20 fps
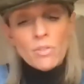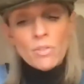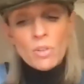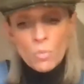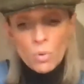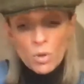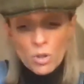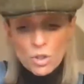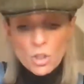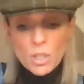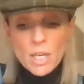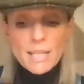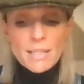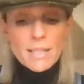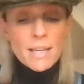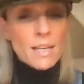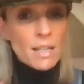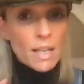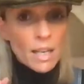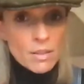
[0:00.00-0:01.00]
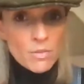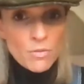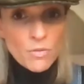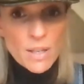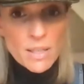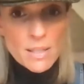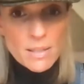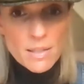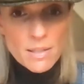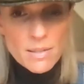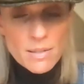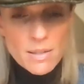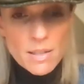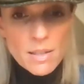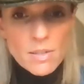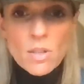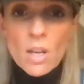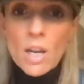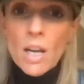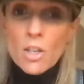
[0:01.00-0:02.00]
So what she did in the first
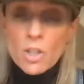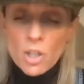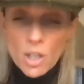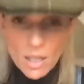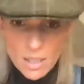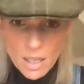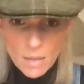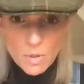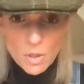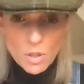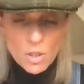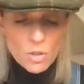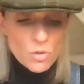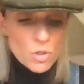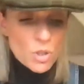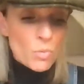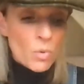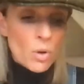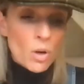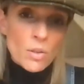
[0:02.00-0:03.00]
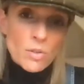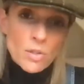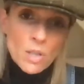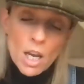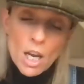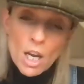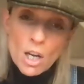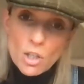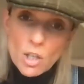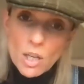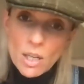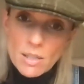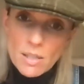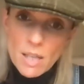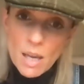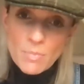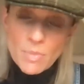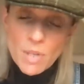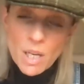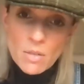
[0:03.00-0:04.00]
instance, she accepted who she was. She
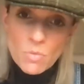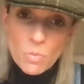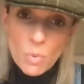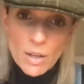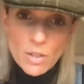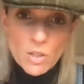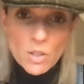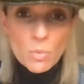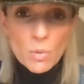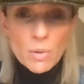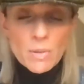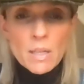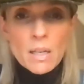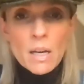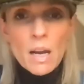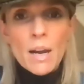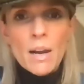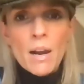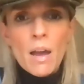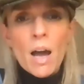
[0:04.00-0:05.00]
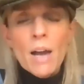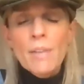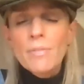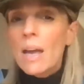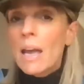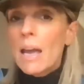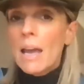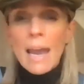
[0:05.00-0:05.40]
accepted where she was in her life.